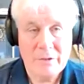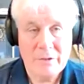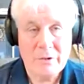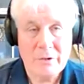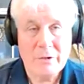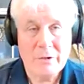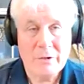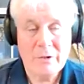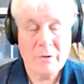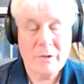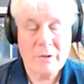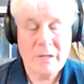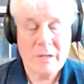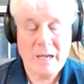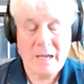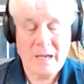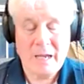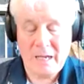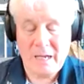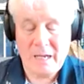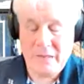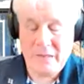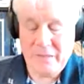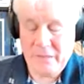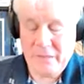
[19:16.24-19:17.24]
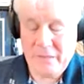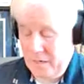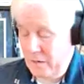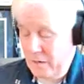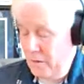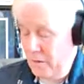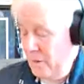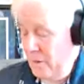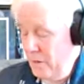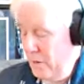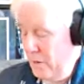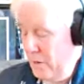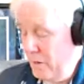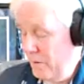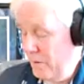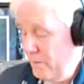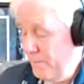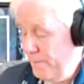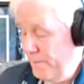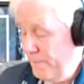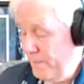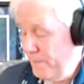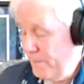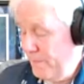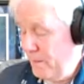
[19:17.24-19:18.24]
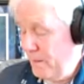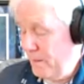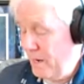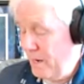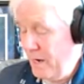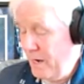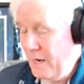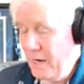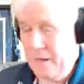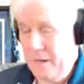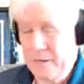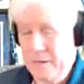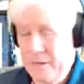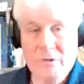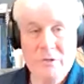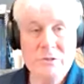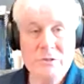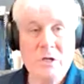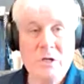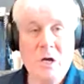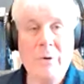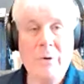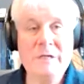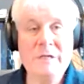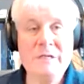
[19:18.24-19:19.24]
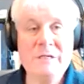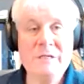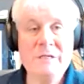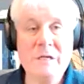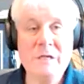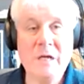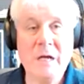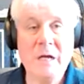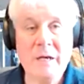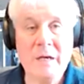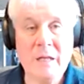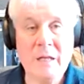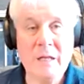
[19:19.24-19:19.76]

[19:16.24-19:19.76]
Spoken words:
there's always an electronic stab trim switch cutout,